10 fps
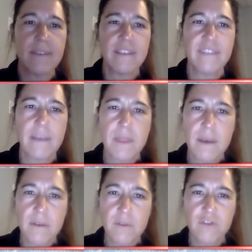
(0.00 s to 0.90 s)
Some of
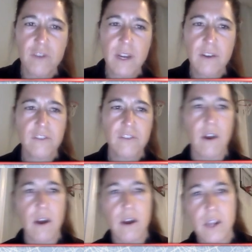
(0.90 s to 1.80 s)
those triggers
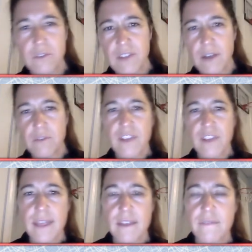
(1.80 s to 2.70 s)
are used
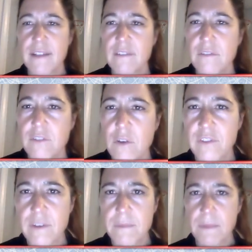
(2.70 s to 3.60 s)
outside the defensive zone.
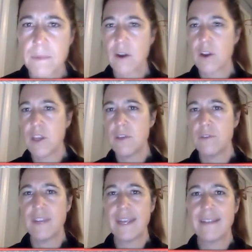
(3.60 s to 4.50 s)
Some of them are
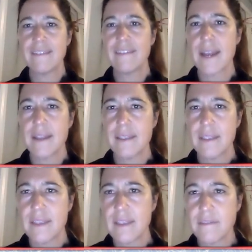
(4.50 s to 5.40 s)
used inside
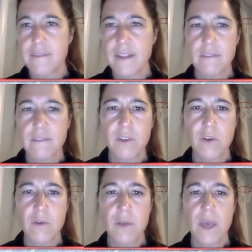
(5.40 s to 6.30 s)
the defensive
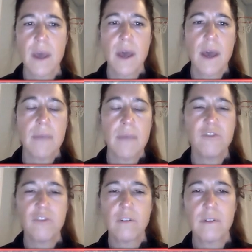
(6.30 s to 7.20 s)
zone. I'm
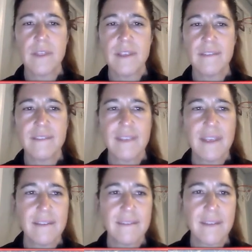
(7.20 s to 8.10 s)
sure this
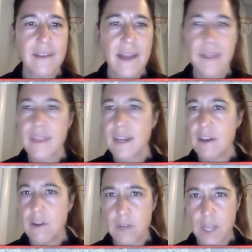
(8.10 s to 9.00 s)
is nothing
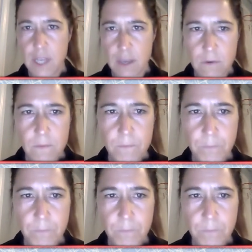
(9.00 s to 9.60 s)
new to you.